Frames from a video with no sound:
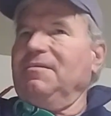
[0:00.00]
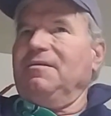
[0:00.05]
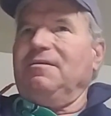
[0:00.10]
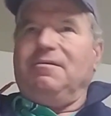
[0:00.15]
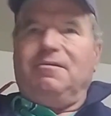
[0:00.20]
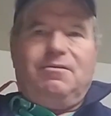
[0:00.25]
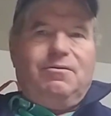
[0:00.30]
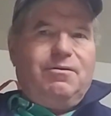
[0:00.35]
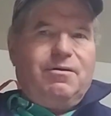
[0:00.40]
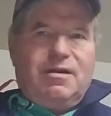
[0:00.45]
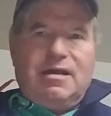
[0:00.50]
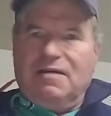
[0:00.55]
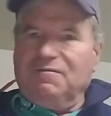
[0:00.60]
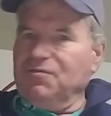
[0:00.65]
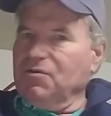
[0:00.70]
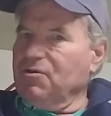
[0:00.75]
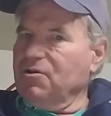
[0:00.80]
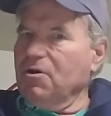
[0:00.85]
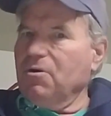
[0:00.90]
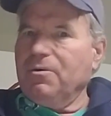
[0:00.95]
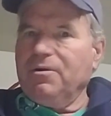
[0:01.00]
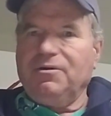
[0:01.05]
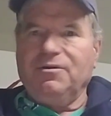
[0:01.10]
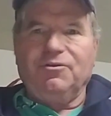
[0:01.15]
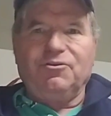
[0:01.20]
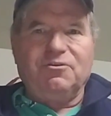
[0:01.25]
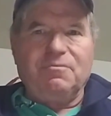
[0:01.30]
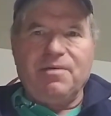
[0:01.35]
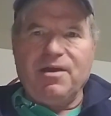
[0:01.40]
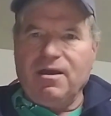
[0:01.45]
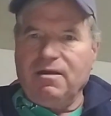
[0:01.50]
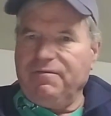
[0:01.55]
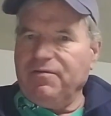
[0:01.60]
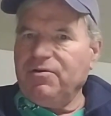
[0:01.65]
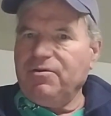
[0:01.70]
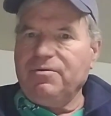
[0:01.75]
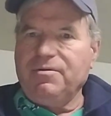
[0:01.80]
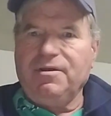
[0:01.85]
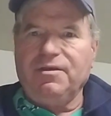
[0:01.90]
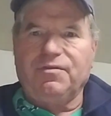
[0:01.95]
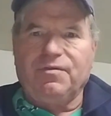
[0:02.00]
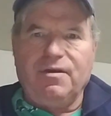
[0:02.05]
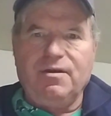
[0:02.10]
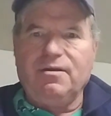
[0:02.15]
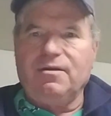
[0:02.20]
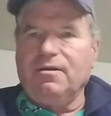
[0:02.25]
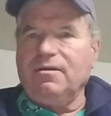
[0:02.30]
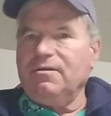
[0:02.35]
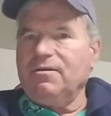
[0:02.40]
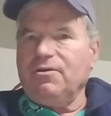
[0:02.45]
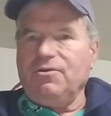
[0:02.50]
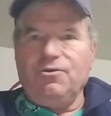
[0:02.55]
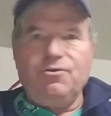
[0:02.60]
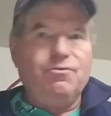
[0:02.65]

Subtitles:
you're going to have to go into some heavy duty thinking.